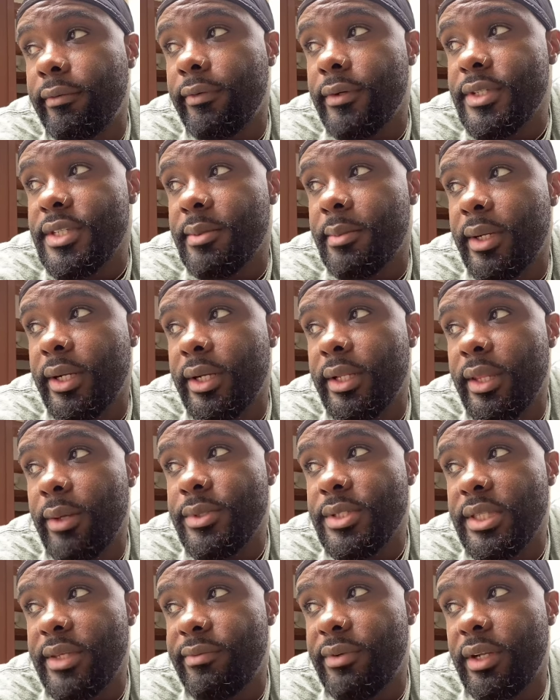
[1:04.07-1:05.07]
for somebody that
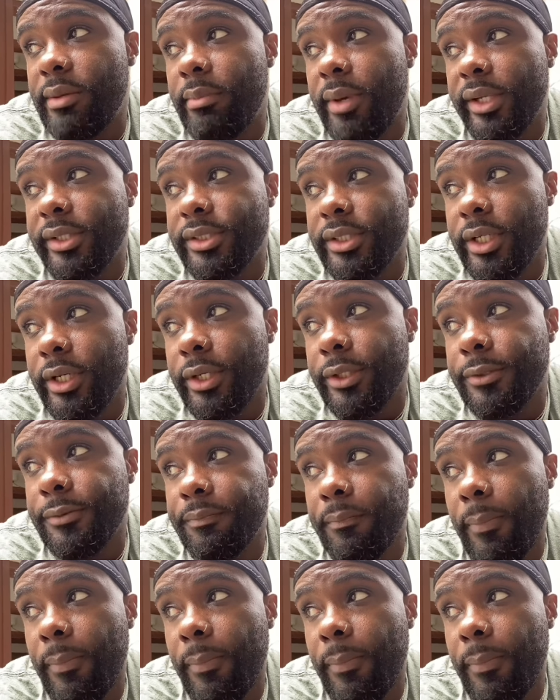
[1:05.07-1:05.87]
was living in Mexico